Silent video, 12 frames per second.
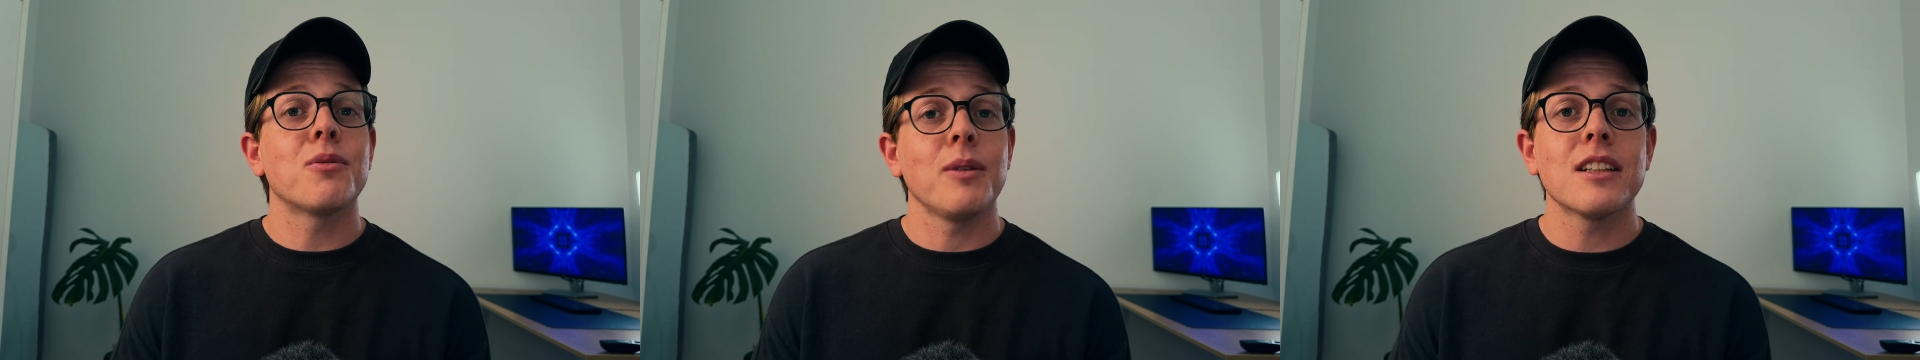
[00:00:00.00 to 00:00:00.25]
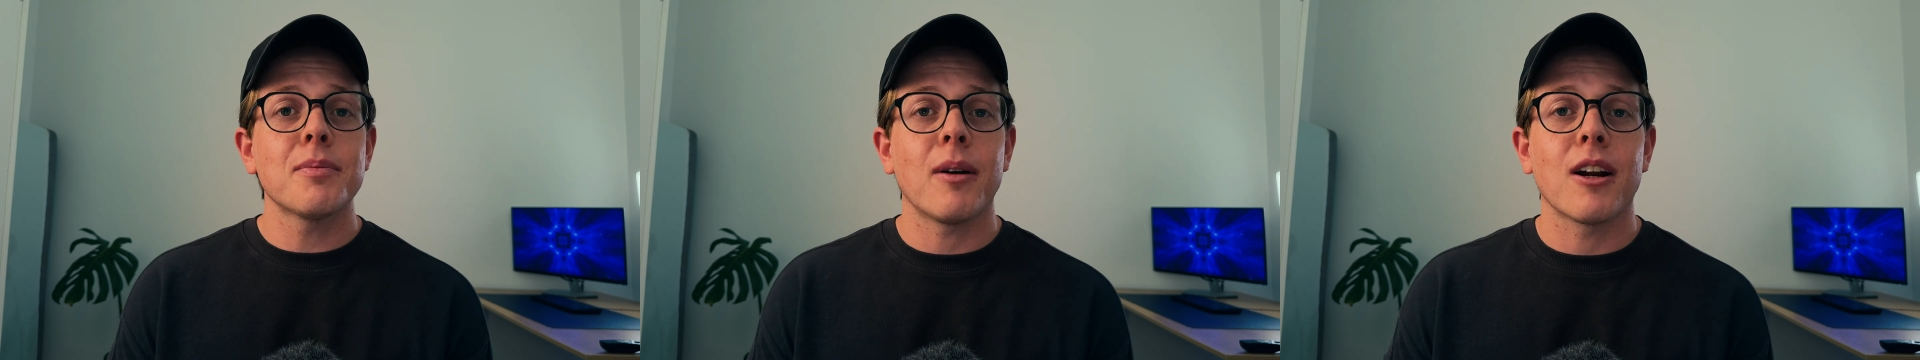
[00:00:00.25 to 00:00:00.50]

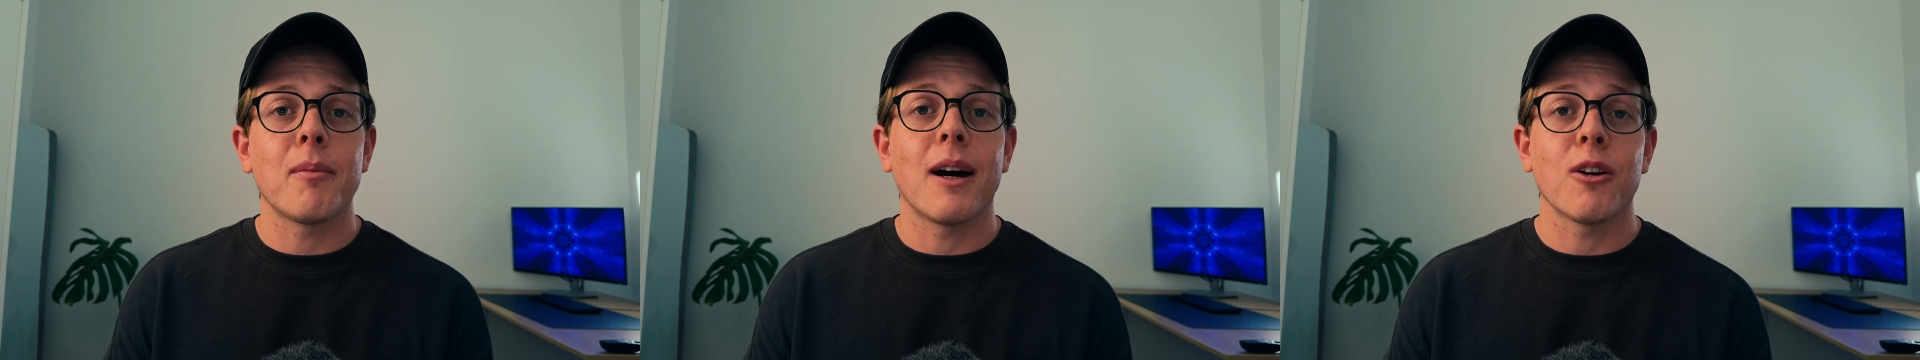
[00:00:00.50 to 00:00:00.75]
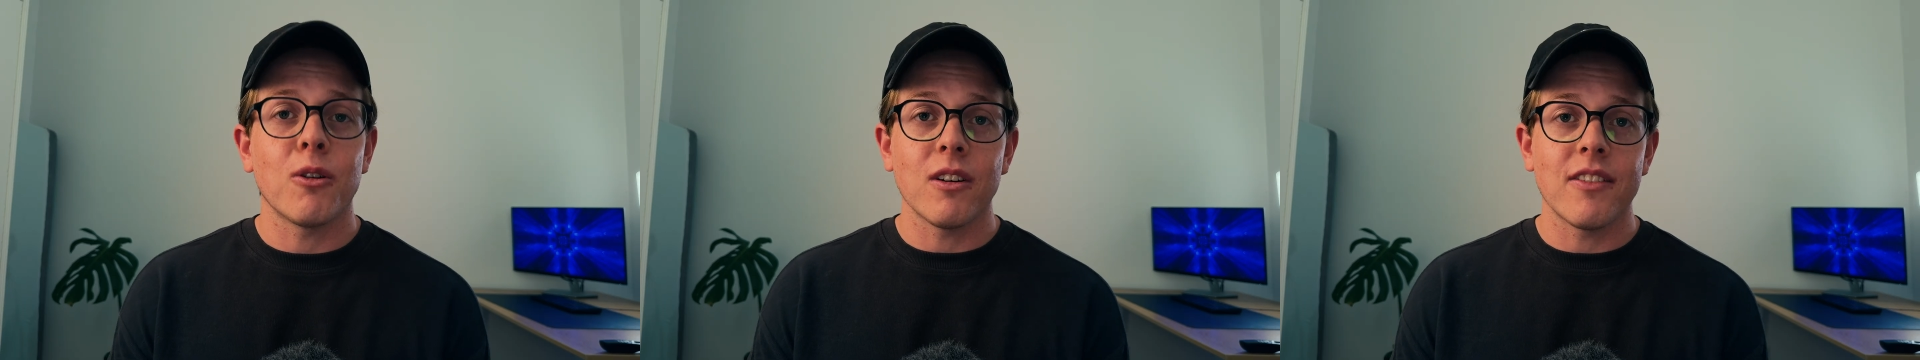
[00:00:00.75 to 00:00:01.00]
sweetest part
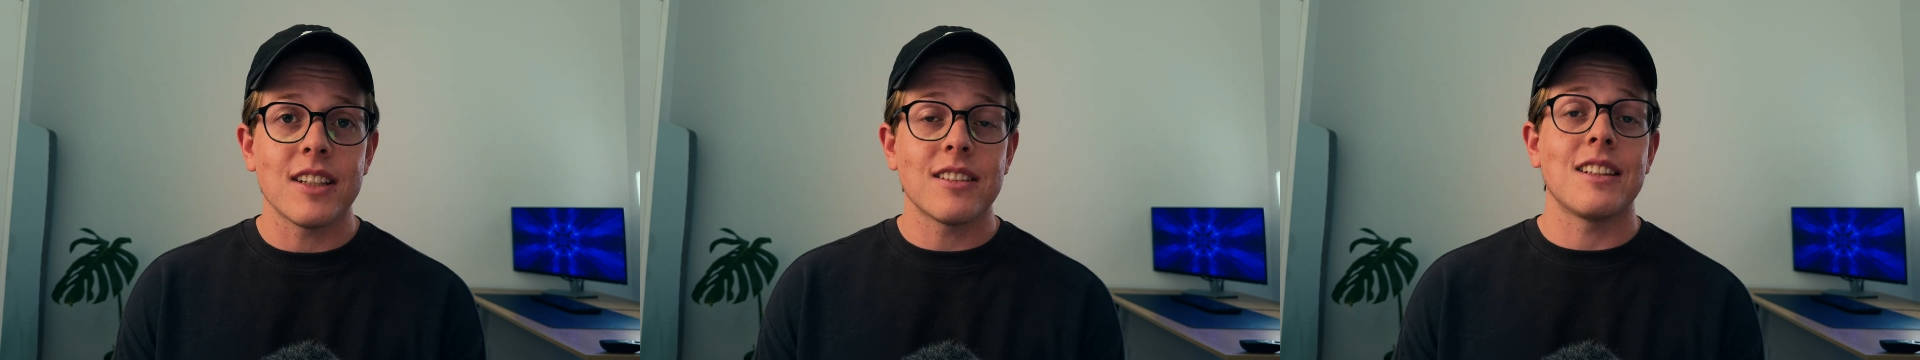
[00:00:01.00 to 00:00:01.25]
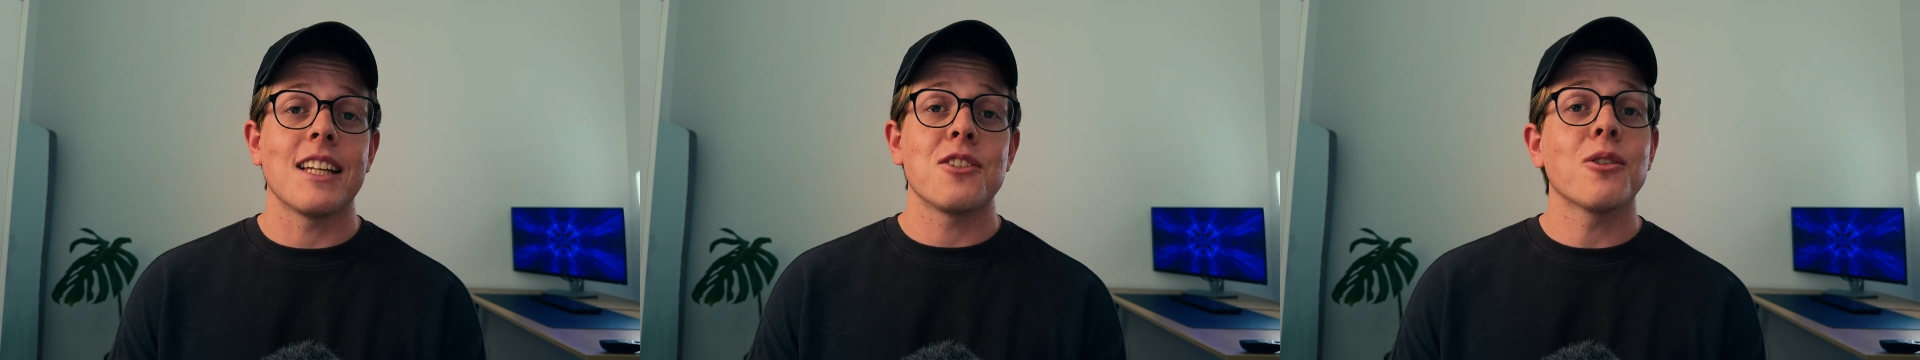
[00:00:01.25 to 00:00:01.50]
about all of this
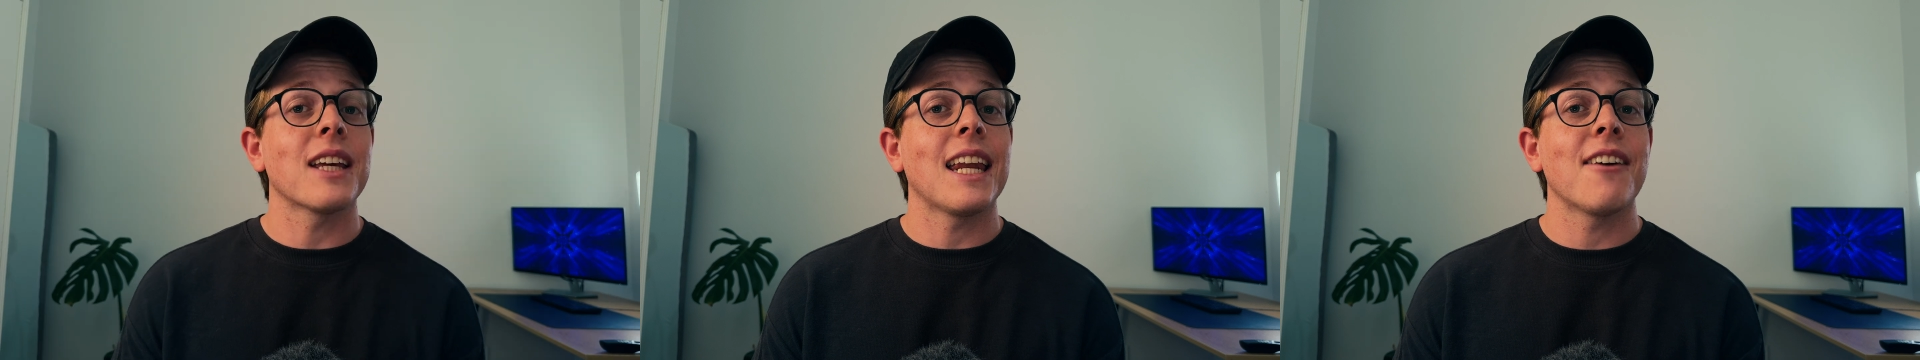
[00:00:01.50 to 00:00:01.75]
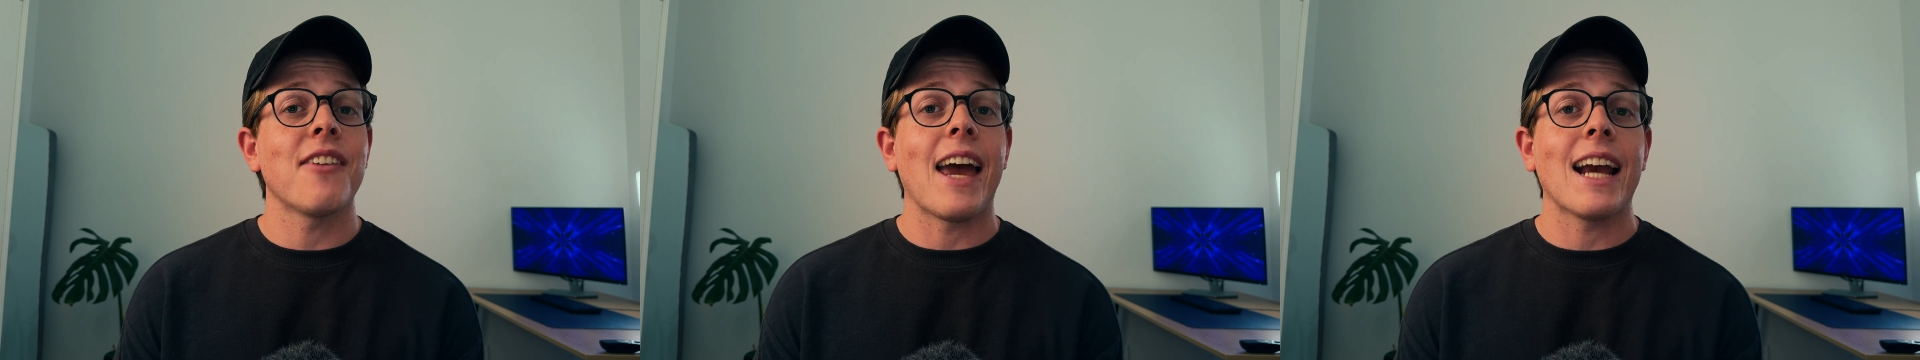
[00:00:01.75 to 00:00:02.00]
is that you can
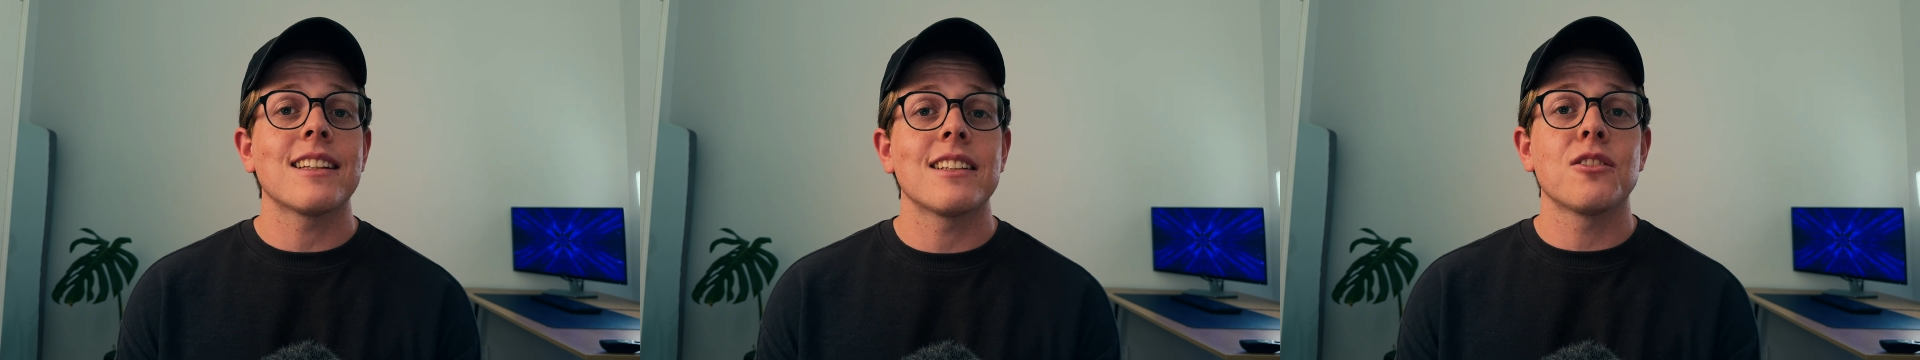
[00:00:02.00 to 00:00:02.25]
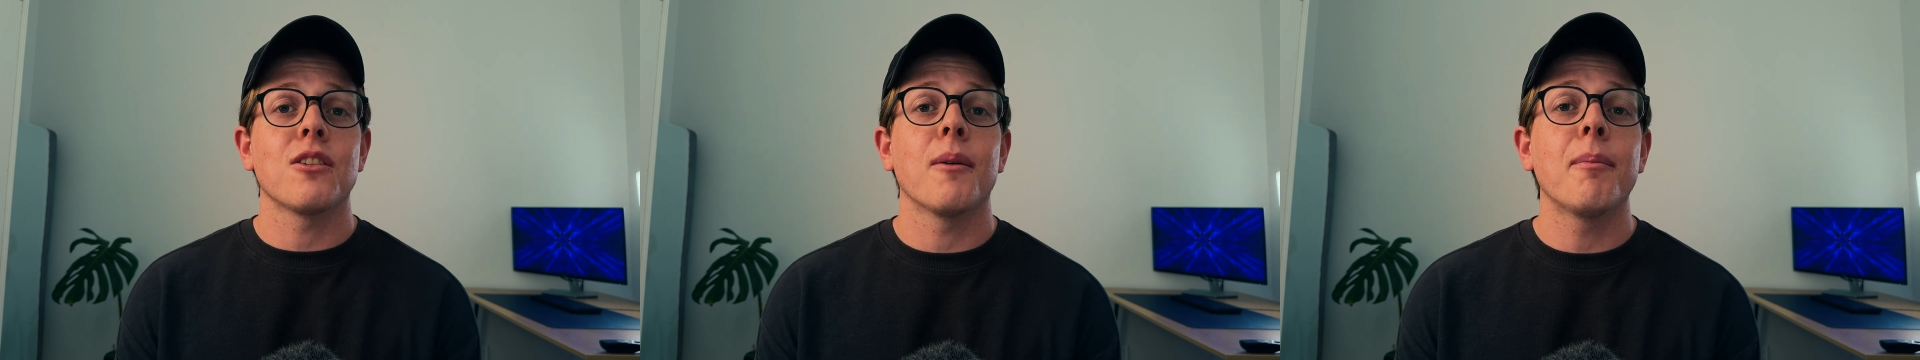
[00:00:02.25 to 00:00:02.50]
have
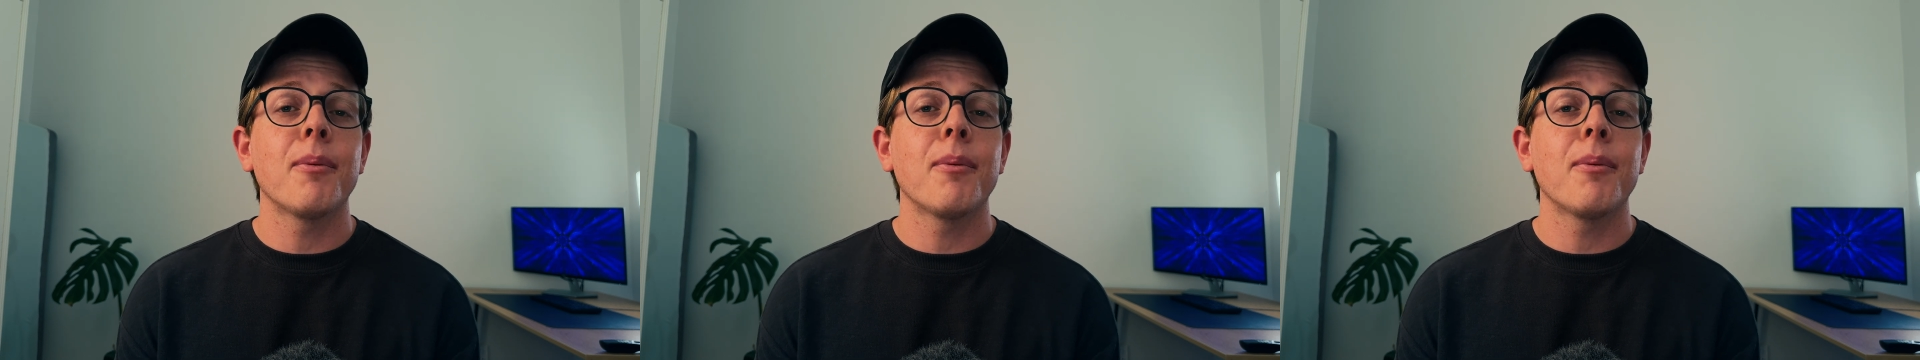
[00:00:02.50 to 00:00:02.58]
access to a